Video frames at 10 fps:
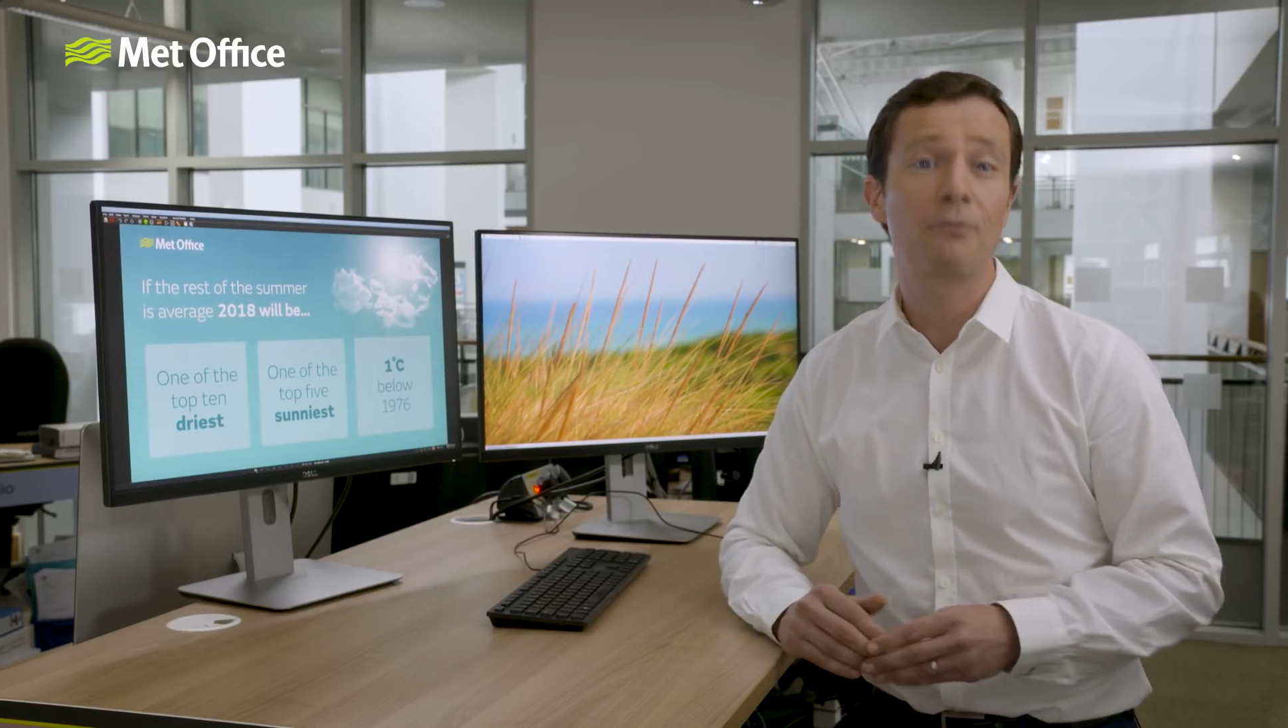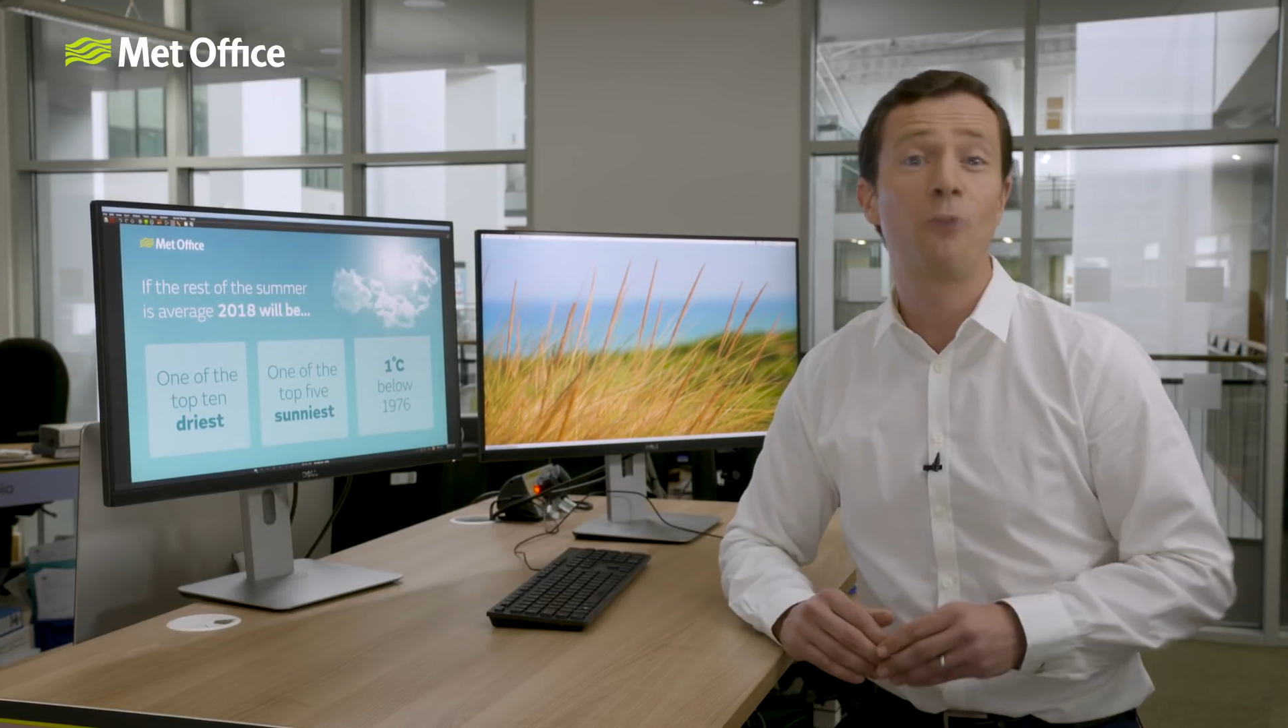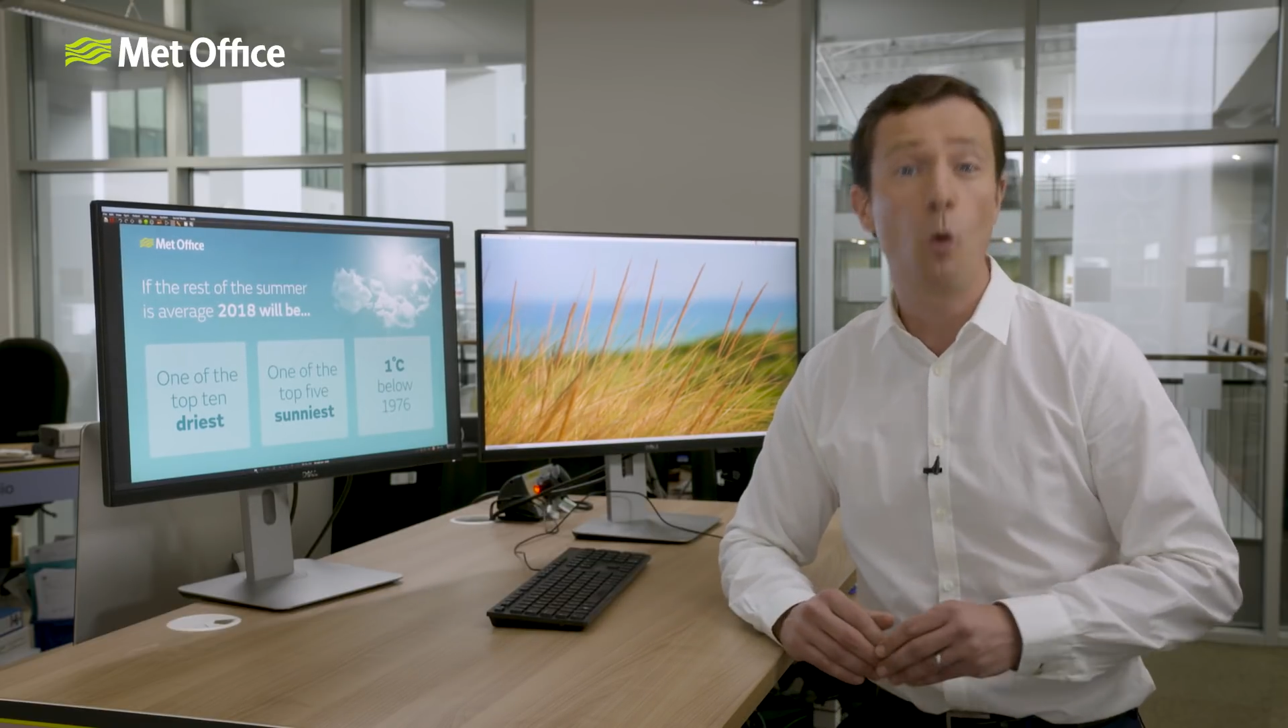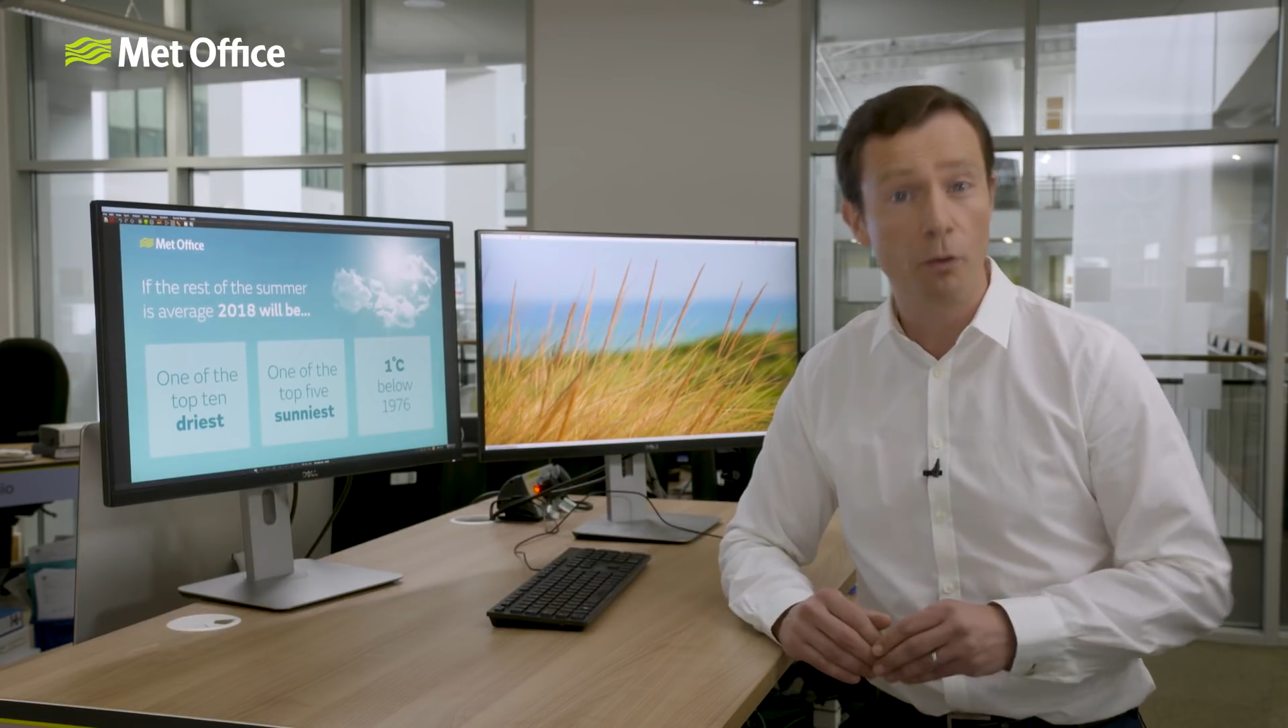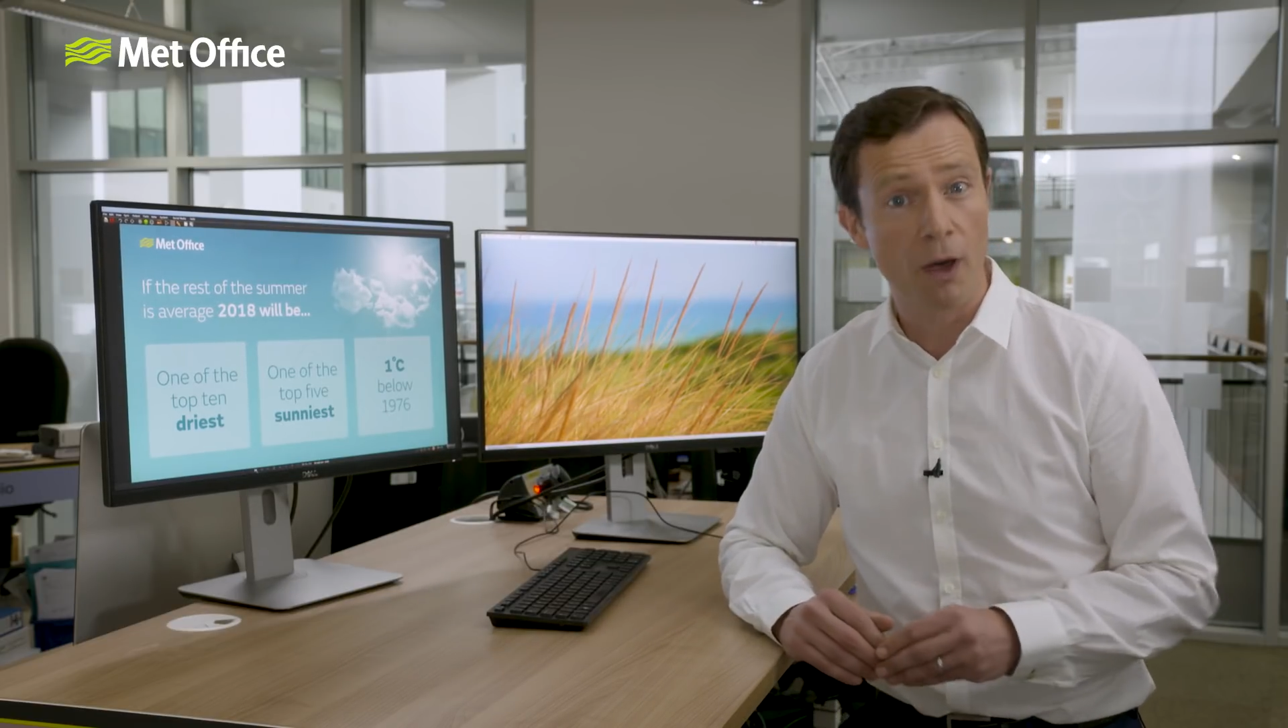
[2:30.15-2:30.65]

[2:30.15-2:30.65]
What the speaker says: fourth